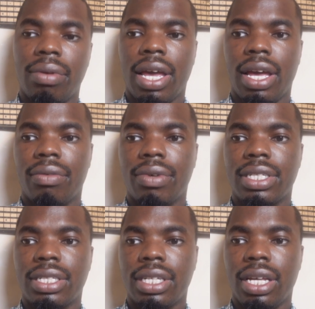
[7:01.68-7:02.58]
hand, we
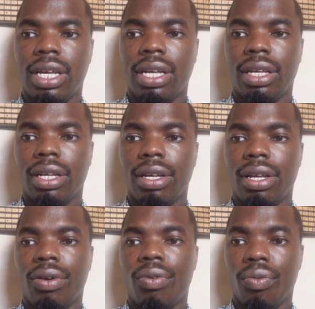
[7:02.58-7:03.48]
see
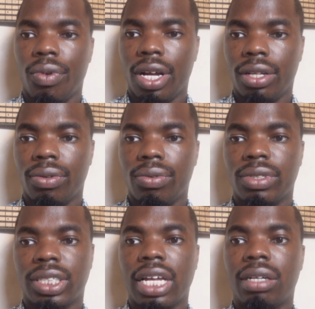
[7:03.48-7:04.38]
one who
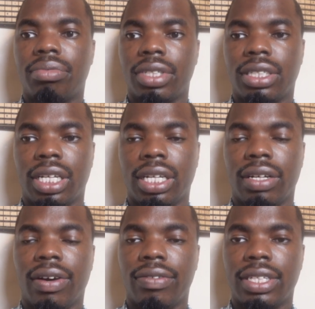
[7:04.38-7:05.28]
was not appreciated
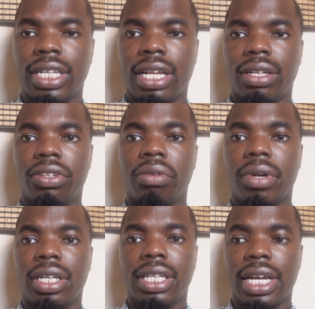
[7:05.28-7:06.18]
of the talent of the
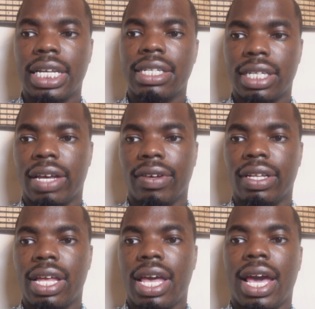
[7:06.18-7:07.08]
money that he is
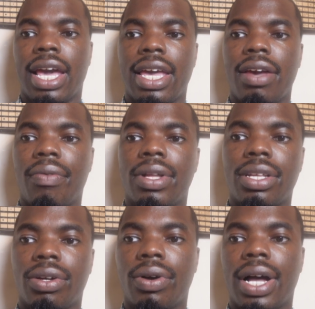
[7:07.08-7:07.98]
given, and he went
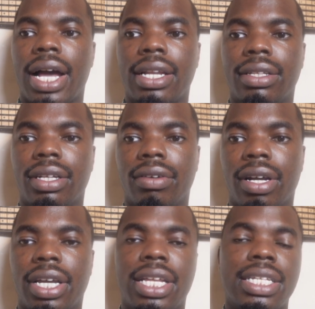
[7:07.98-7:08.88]
to go and hide
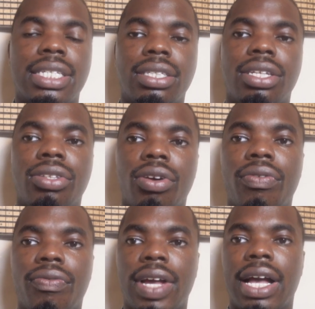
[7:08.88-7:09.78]
underground. He didn't see
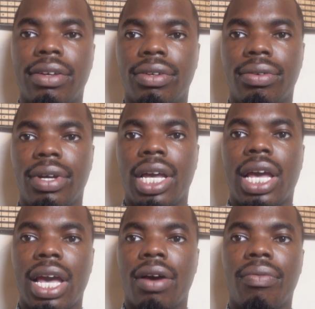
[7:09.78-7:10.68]
no value
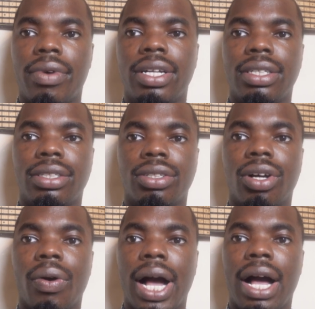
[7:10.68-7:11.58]
and wanted to
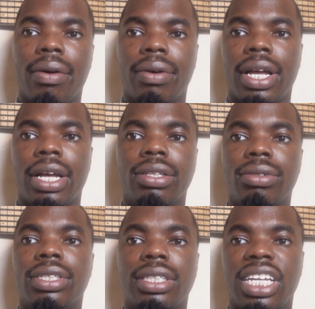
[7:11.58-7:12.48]
go out and
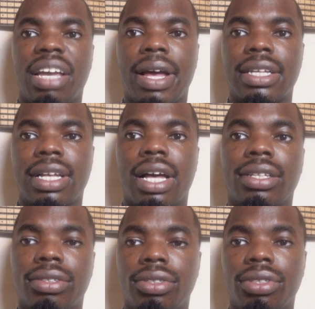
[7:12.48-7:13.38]
do the same as the
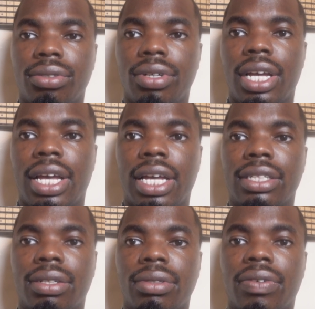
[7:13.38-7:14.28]
other two
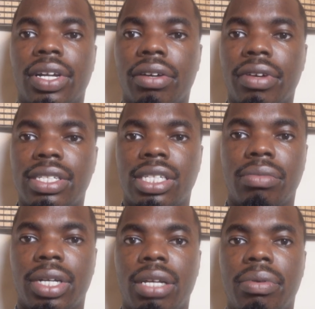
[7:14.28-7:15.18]
in terms of increasing the
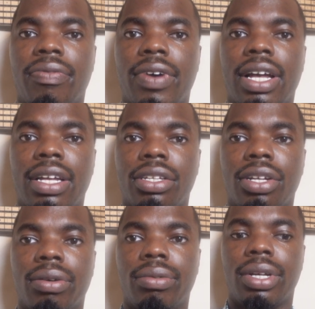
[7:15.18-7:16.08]
money, provide you
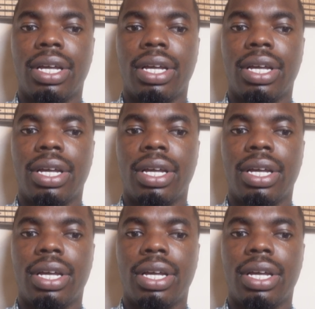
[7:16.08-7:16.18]
know